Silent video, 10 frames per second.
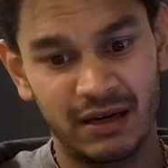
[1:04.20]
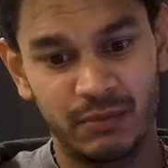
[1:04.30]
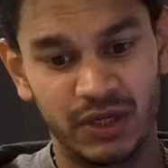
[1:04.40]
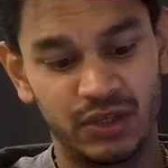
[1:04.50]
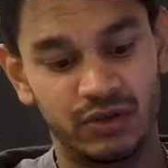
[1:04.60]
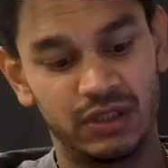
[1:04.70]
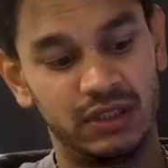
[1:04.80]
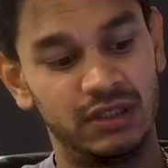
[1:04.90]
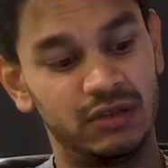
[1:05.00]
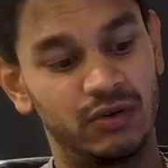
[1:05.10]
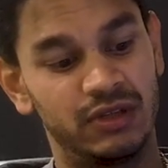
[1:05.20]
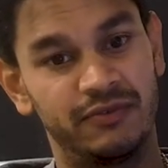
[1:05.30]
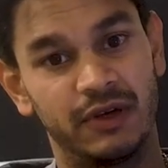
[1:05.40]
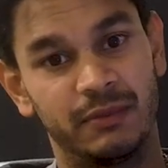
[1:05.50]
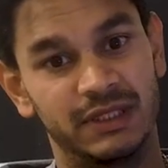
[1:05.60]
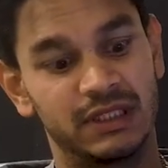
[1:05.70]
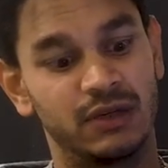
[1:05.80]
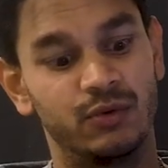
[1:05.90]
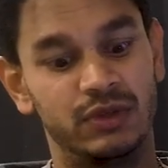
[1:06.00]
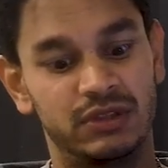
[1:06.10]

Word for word: that kind of money on the on the filament